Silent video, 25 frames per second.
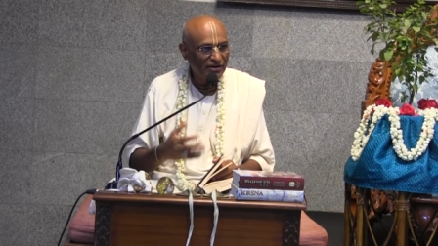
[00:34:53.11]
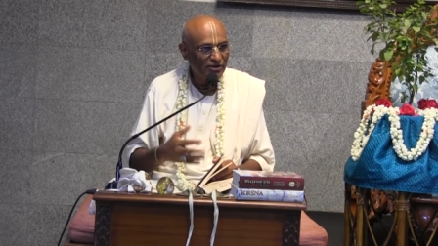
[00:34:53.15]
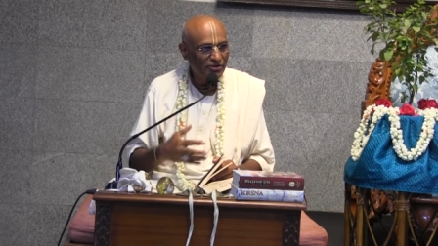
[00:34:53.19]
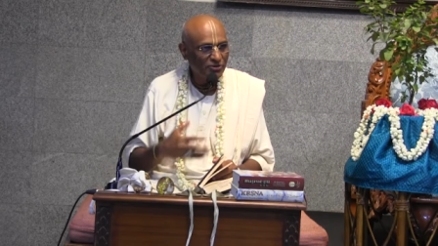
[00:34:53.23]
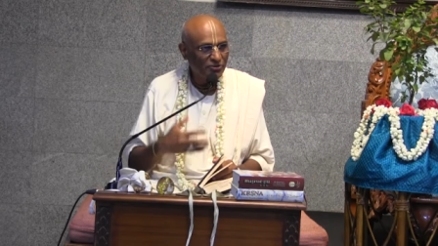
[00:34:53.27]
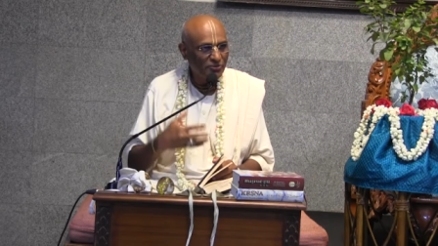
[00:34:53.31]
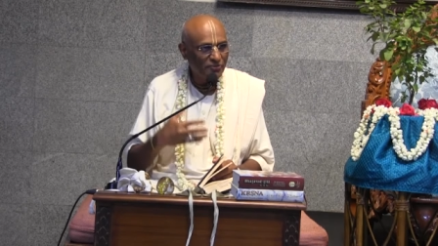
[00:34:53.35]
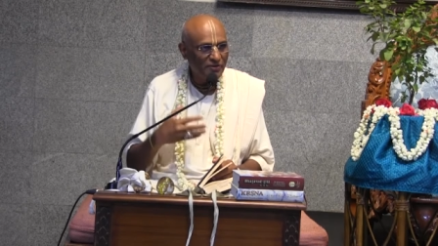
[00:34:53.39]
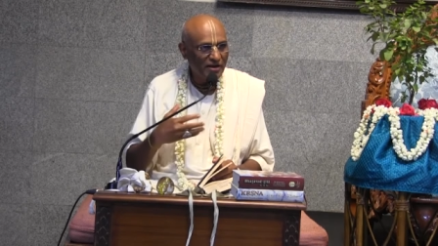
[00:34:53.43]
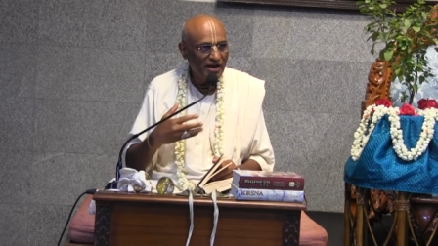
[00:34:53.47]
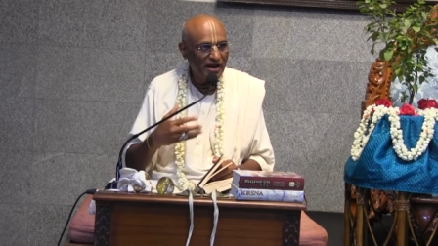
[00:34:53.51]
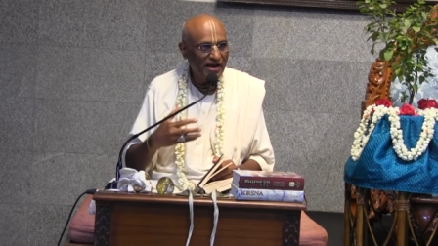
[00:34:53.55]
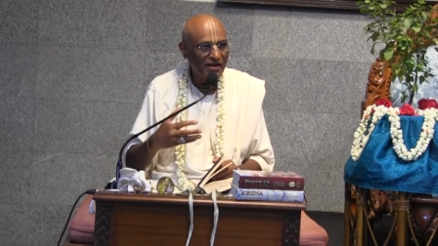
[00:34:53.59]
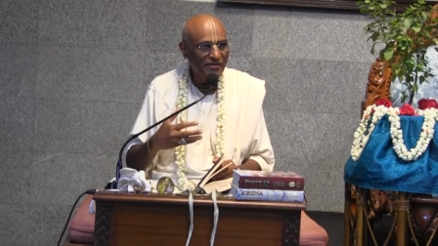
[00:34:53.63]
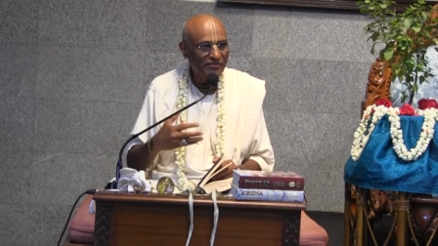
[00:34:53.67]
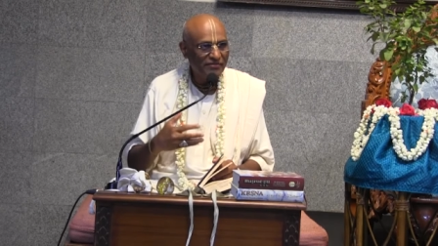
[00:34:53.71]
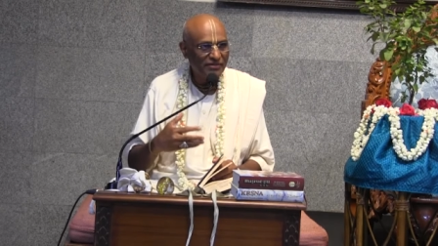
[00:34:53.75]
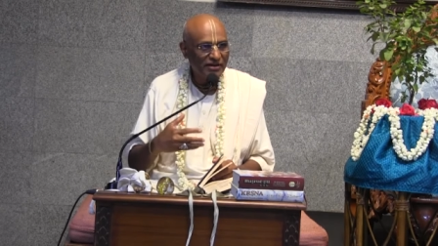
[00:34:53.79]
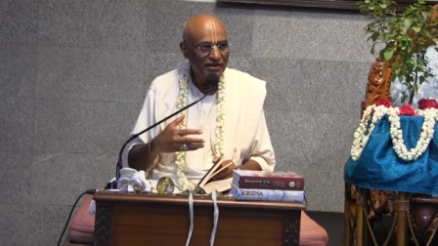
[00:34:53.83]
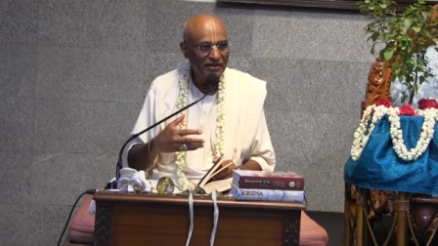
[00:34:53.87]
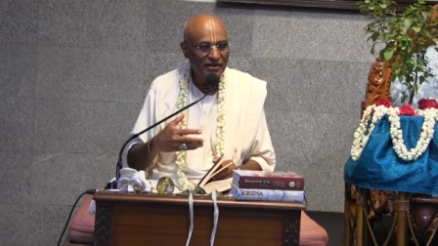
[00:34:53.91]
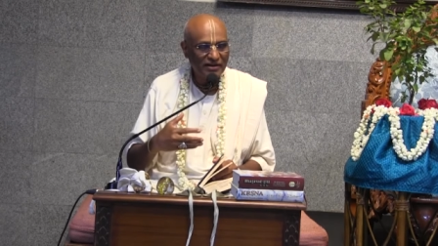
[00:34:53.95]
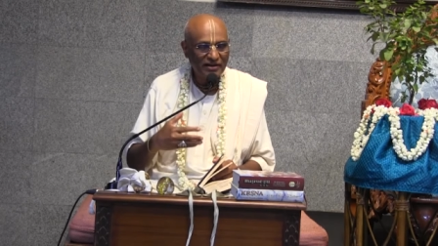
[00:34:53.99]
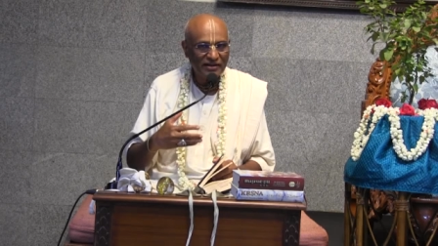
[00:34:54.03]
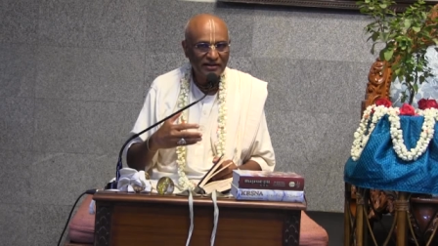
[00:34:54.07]
you have
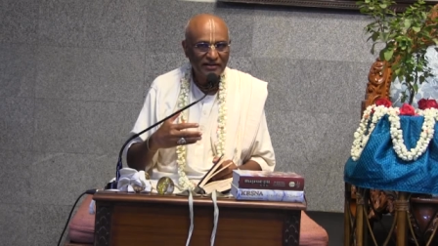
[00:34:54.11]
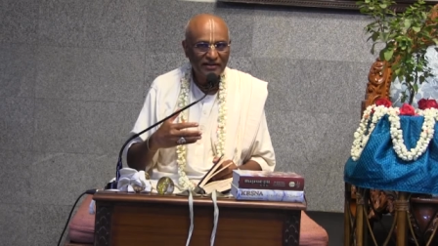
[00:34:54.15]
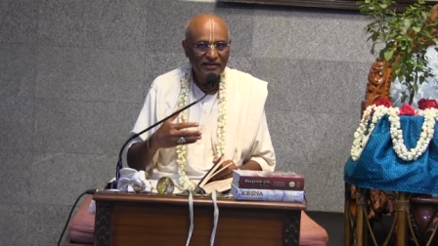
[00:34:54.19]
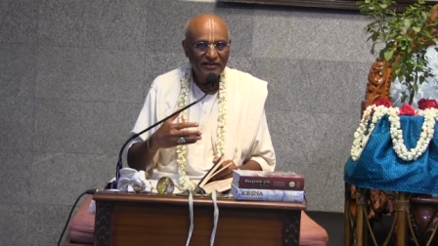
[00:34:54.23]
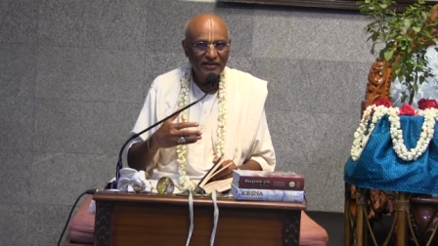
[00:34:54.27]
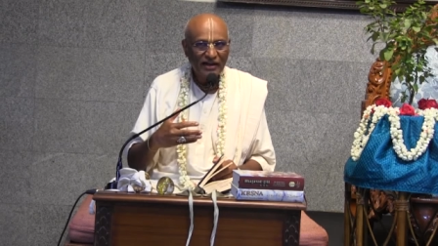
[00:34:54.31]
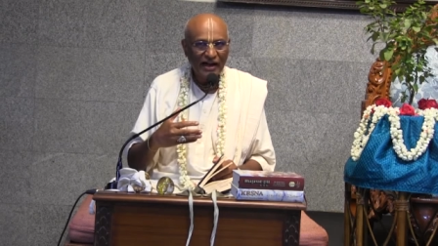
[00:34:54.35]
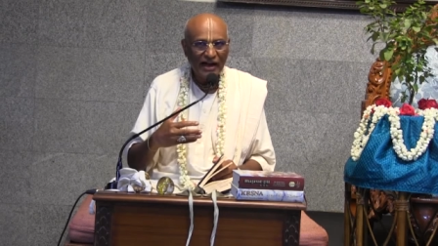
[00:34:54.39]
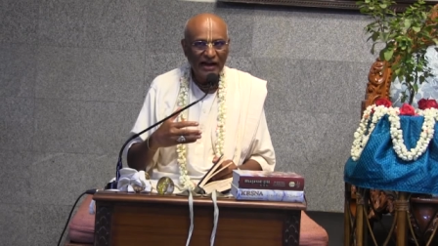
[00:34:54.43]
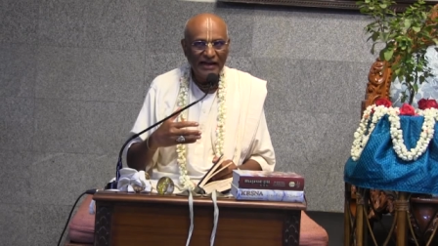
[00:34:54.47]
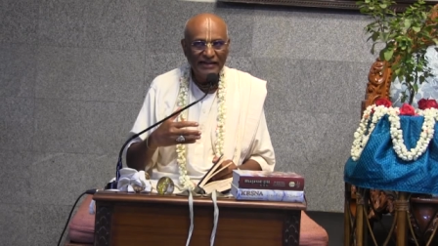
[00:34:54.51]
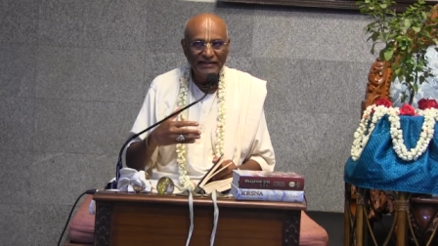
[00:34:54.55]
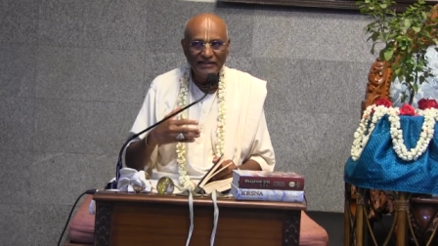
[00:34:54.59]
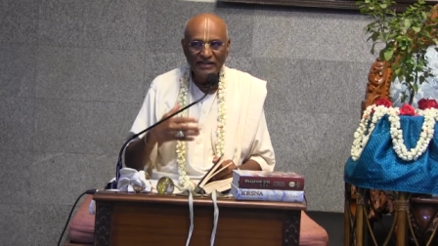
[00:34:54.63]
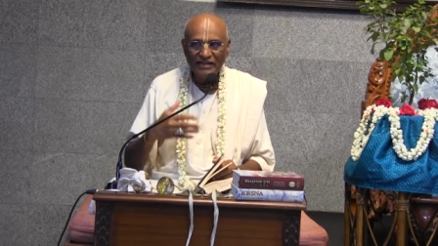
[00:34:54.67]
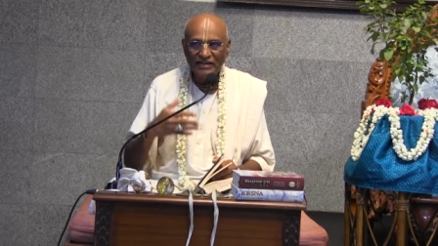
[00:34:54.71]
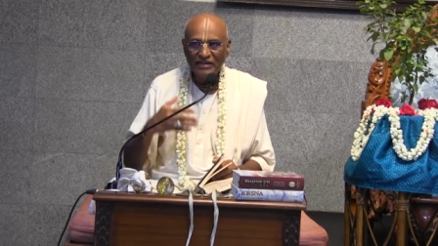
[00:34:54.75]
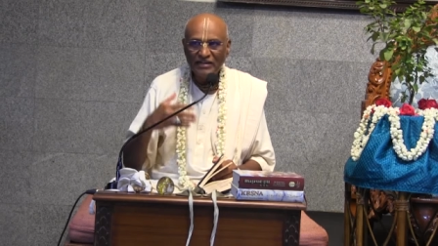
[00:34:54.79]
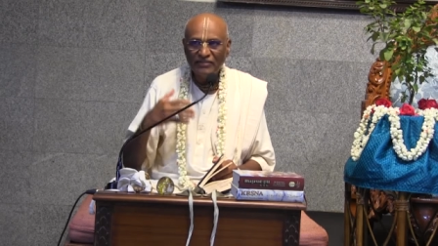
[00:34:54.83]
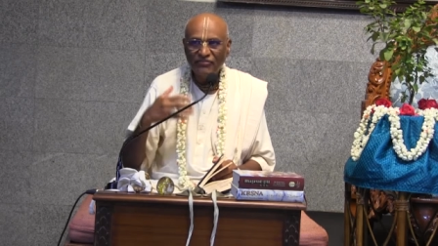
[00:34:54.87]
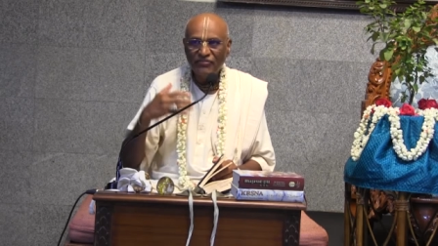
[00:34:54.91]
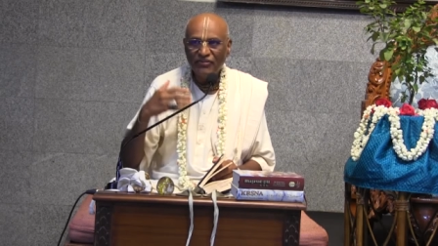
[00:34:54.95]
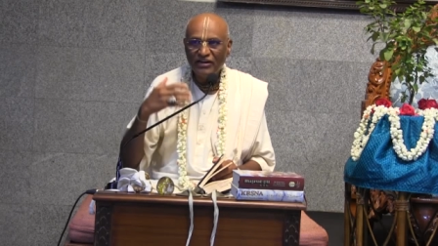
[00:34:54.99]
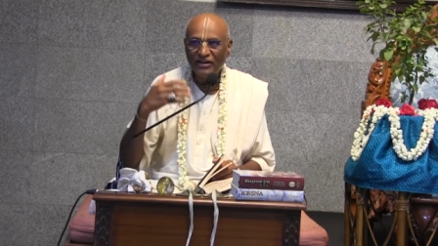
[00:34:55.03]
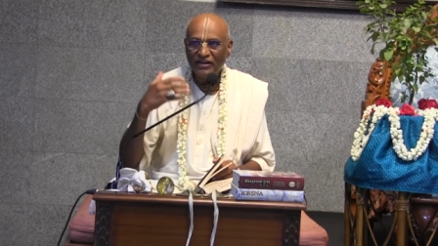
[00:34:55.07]
an
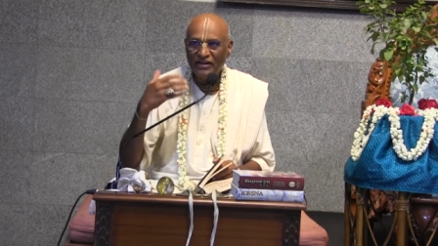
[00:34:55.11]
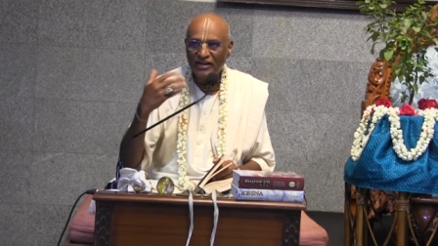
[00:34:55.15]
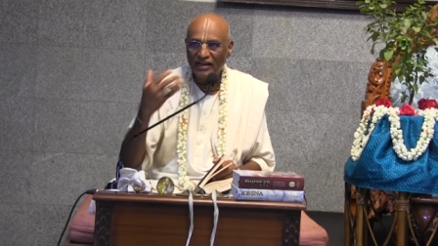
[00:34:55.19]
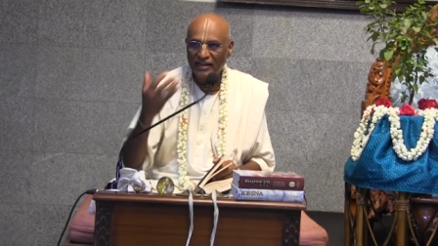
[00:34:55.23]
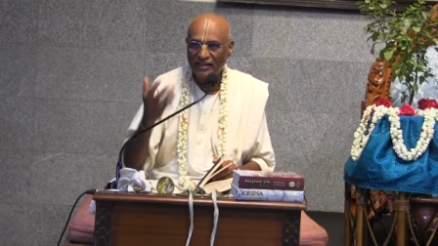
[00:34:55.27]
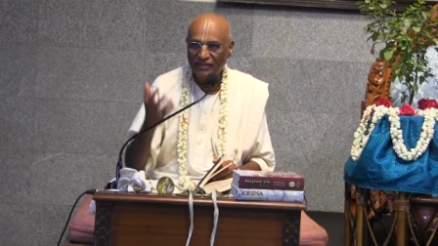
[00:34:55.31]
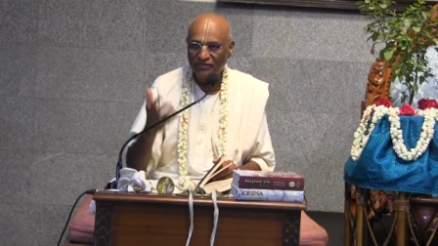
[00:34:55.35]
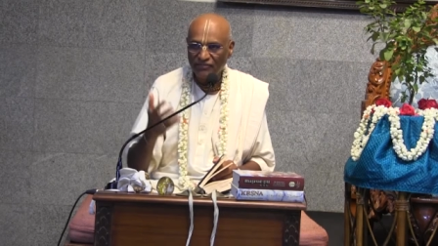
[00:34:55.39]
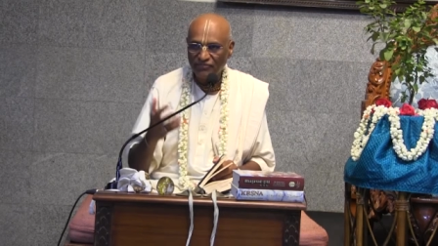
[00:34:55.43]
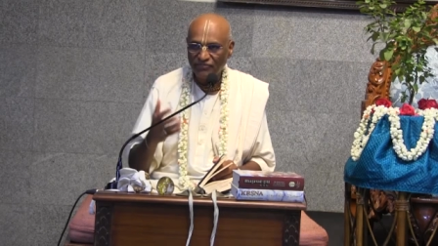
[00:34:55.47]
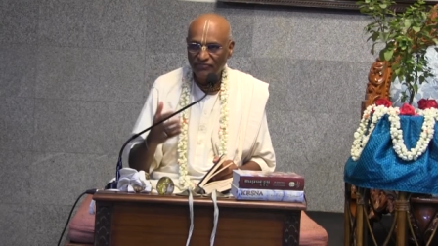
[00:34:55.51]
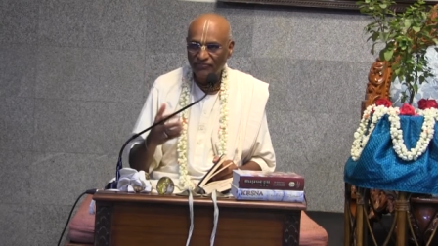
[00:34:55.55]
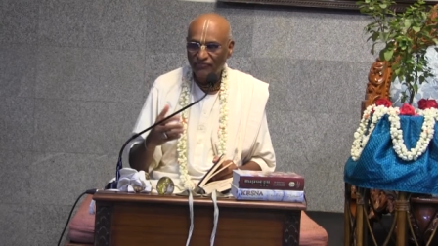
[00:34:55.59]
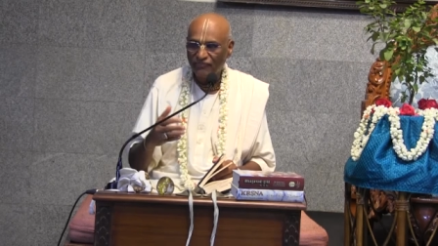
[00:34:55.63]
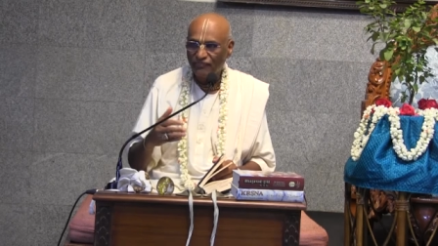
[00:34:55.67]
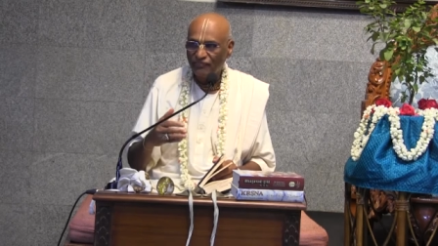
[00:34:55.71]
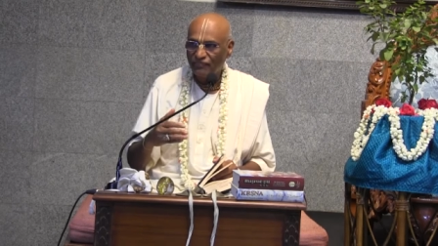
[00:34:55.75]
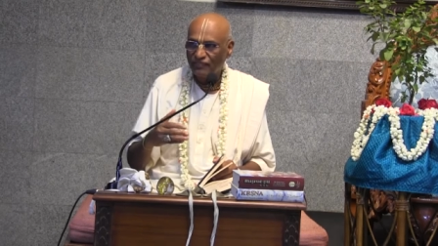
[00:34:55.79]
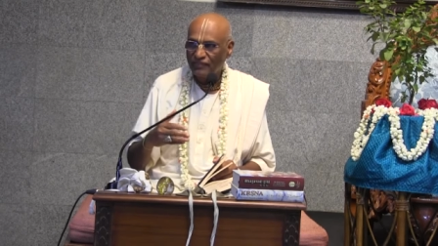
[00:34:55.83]
identified life